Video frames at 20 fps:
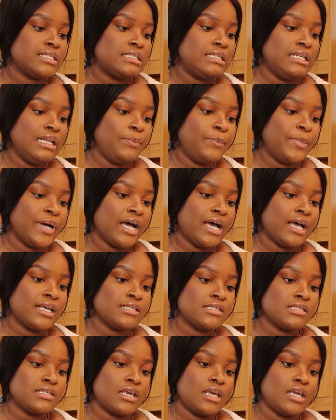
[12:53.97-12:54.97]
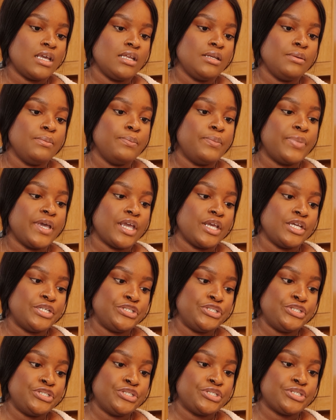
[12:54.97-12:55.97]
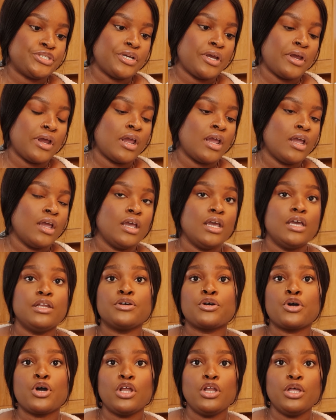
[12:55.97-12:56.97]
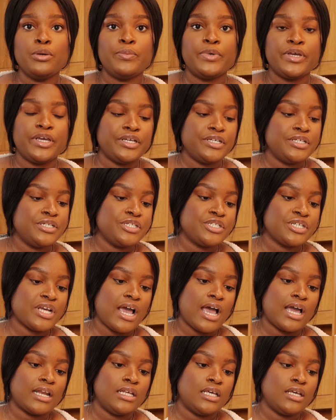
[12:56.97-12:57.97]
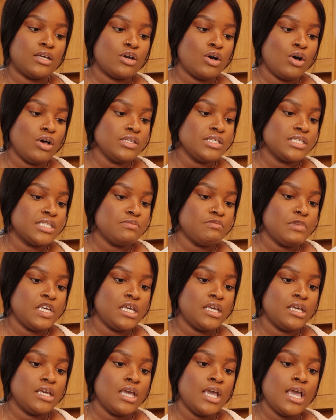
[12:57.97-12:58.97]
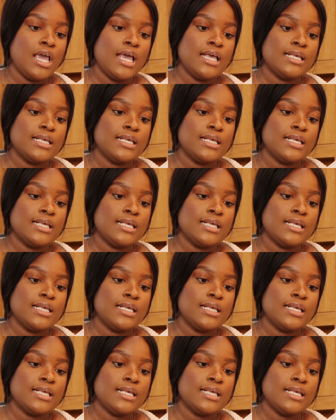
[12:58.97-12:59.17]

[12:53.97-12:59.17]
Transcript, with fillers: slippers in beige in the color beige and it cost me